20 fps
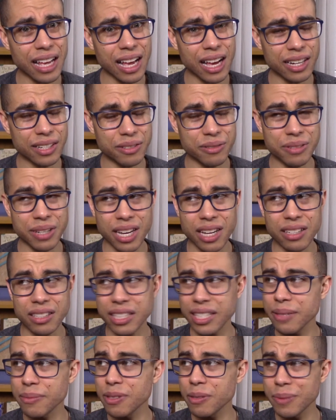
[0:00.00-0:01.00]
I do not
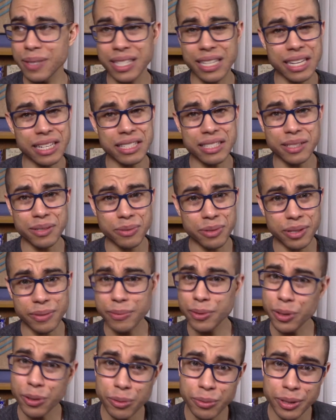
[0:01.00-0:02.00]
claim to be any sort
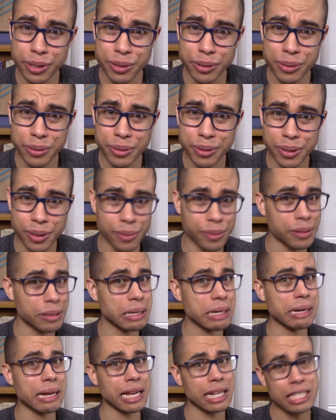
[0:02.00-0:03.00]
of guru
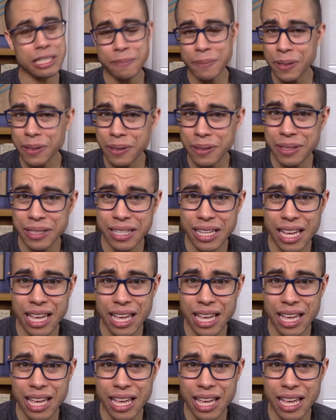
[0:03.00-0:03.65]
or expert.